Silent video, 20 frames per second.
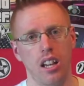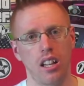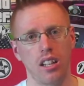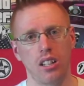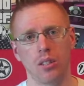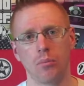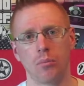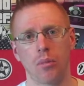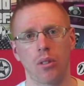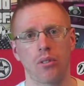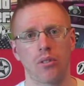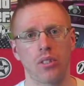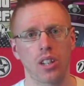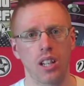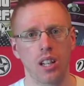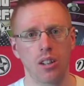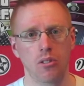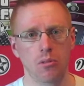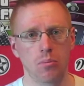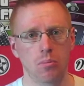number 3,
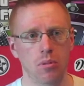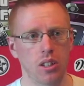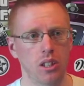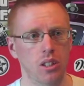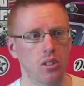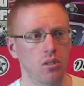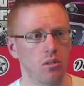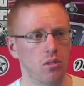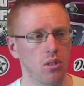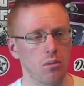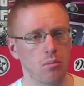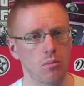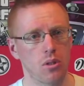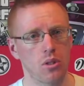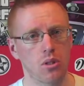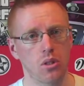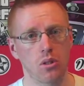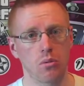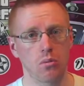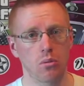that was pretty cool. Number
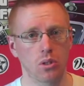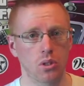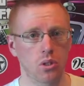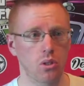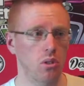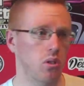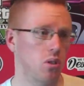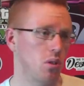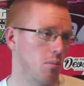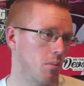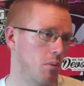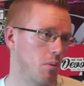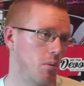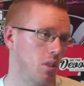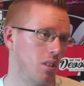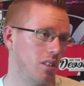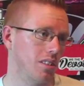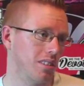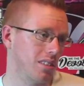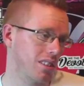2 was good. Number 1,
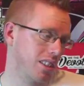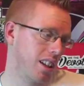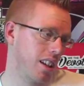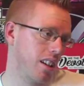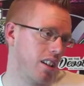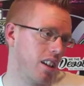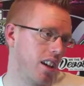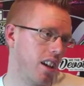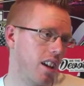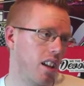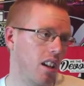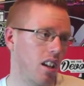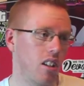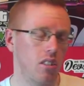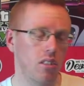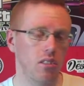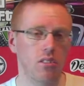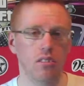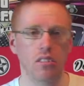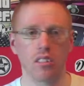standout
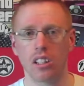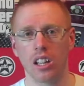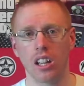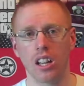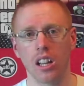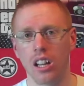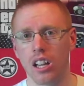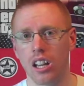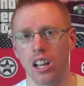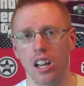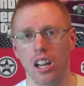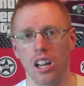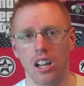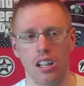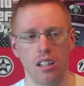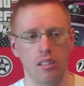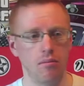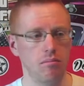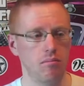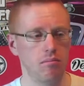
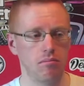alone.